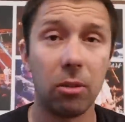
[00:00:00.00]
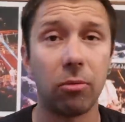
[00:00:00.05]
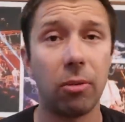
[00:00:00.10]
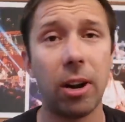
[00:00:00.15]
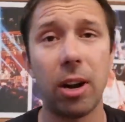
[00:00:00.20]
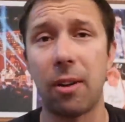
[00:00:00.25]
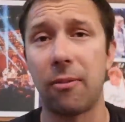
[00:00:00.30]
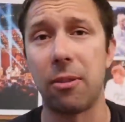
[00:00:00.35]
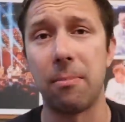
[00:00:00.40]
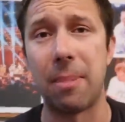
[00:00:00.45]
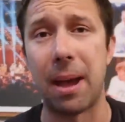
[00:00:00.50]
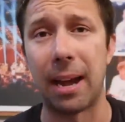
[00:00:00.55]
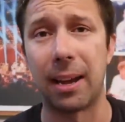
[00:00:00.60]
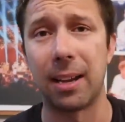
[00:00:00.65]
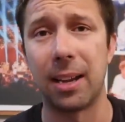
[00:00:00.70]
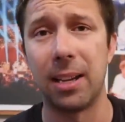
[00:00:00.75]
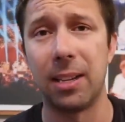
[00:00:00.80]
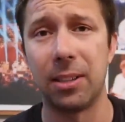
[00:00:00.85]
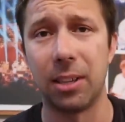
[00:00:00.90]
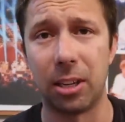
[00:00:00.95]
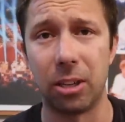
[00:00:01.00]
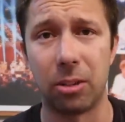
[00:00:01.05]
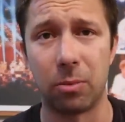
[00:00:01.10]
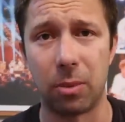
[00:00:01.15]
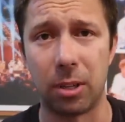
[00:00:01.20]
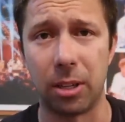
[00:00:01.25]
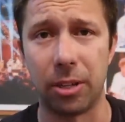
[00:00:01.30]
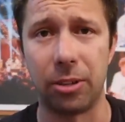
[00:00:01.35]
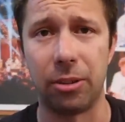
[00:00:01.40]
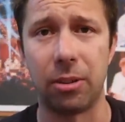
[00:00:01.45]
Right off the bat, guys, I just
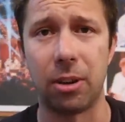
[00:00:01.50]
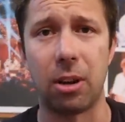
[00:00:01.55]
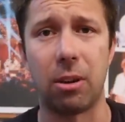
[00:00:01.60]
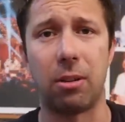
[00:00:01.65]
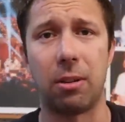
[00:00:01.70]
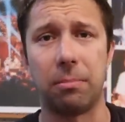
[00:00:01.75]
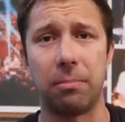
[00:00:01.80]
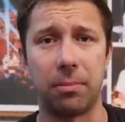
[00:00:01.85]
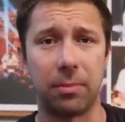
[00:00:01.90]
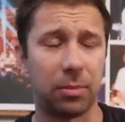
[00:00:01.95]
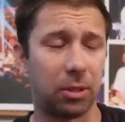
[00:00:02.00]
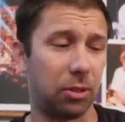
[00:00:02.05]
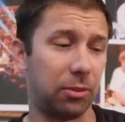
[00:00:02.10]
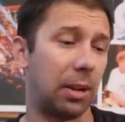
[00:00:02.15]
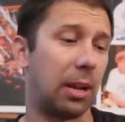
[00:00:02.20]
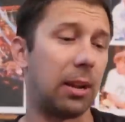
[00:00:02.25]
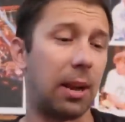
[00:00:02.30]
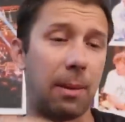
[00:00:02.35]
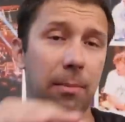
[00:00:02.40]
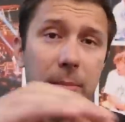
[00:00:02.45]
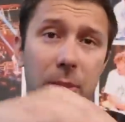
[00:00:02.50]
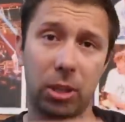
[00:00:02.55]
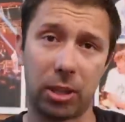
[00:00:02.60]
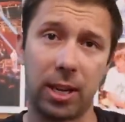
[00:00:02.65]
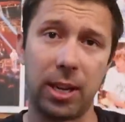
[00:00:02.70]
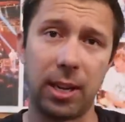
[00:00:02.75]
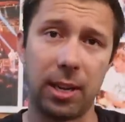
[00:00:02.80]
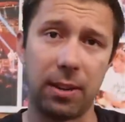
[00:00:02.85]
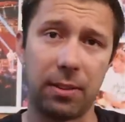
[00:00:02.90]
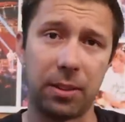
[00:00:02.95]
wanna let you know, I'm
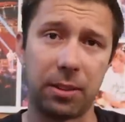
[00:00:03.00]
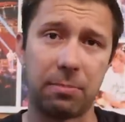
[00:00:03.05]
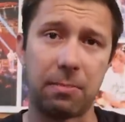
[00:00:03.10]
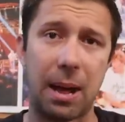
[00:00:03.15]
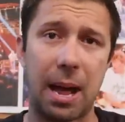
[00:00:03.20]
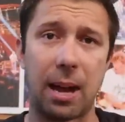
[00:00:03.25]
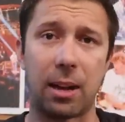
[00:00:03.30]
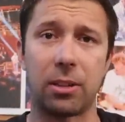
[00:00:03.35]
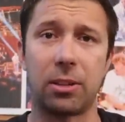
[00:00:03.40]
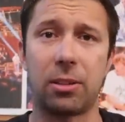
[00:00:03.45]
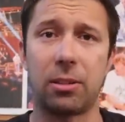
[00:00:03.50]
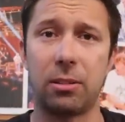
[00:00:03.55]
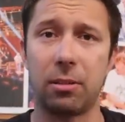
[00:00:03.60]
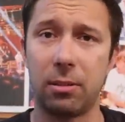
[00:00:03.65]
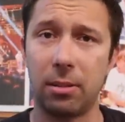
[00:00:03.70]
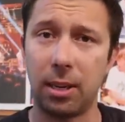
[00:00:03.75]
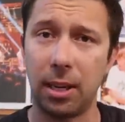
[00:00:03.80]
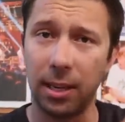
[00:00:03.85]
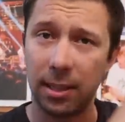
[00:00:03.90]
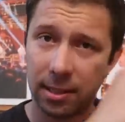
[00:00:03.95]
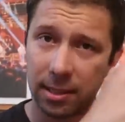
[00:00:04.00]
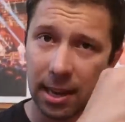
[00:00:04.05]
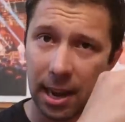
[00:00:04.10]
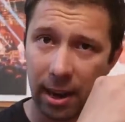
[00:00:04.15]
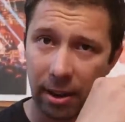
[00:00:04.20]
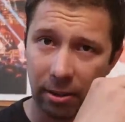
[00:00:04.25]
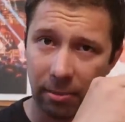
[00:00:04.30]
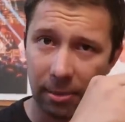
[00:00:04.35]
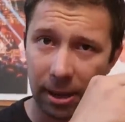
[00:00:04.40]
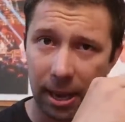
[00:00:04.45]
looking into this box,
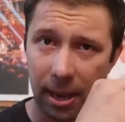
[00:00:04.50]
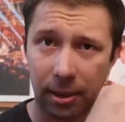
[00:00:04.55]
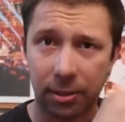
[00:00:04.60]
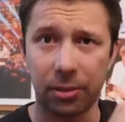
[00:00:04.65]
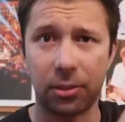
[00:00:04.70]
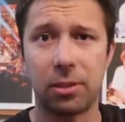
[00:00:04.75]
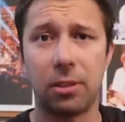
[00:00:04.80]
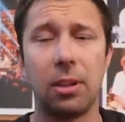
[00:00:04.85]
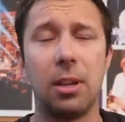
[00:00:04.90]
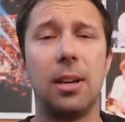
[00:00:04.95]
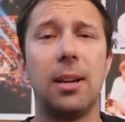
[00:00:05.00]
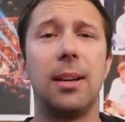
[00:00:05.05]
inside of the box.